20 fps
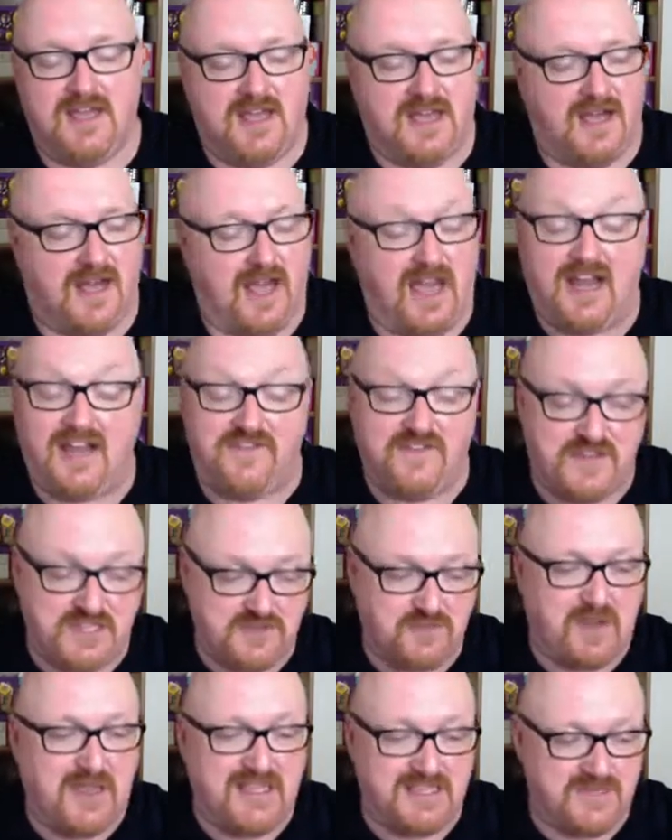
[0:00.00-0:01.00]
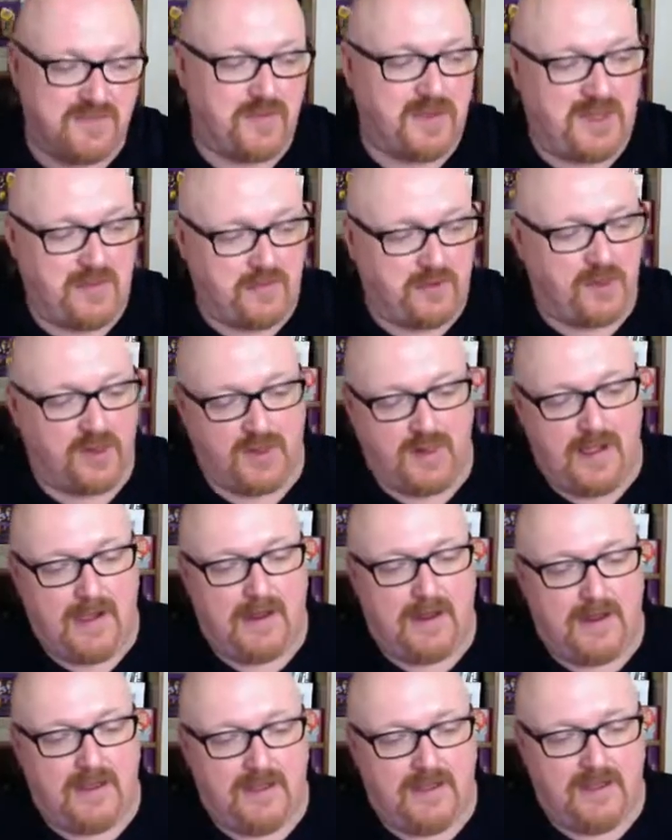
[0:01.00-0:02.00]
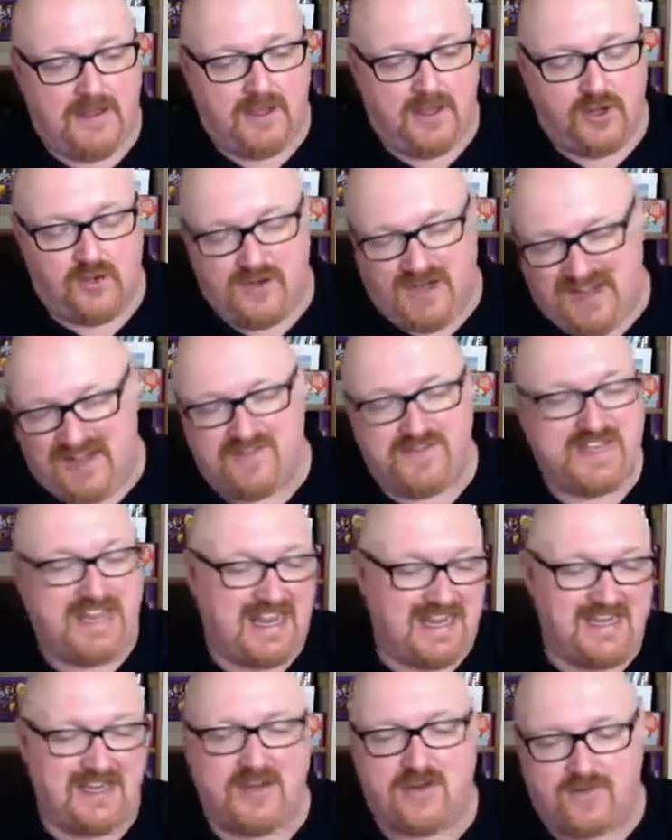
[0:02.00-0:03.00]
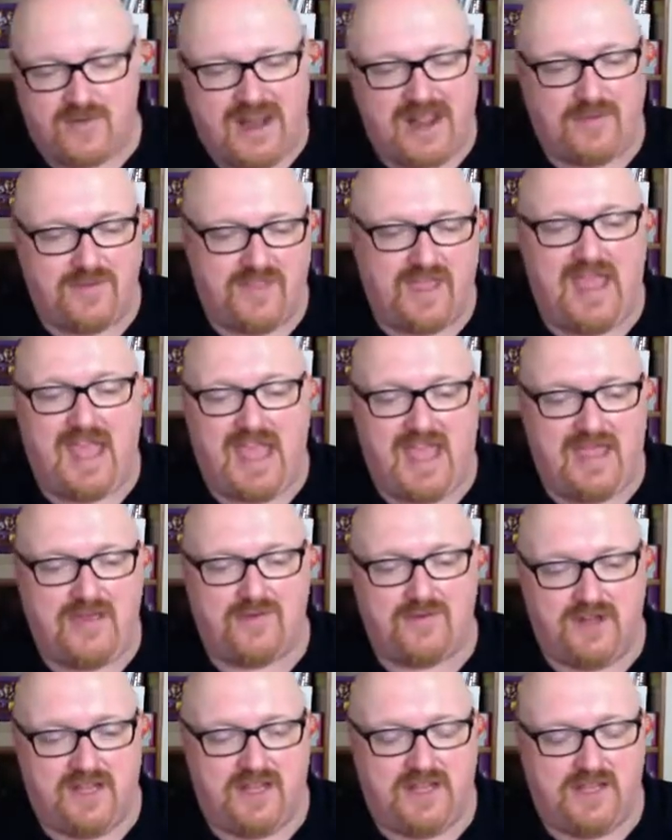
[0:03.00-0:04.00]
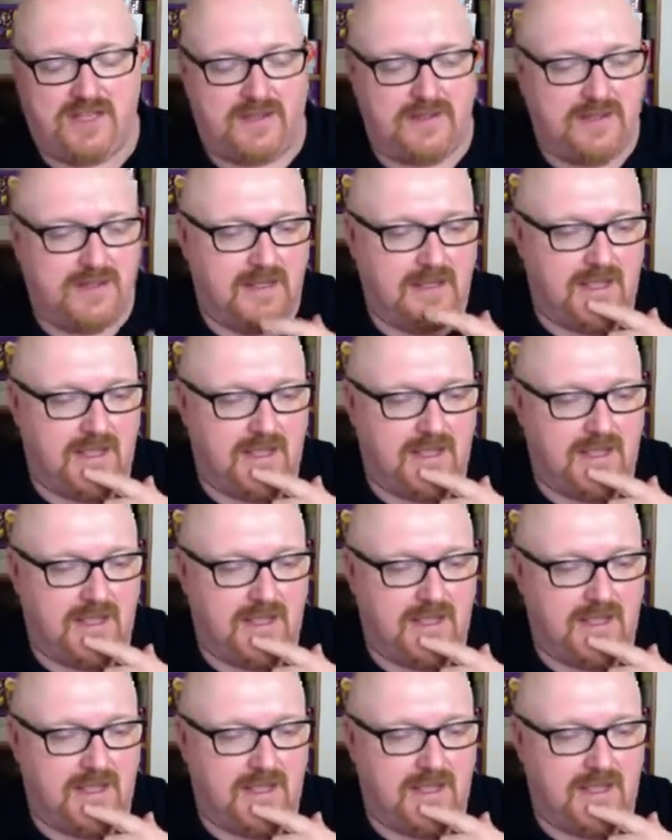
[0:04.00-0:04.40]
And if you speak to people who lived in and around that area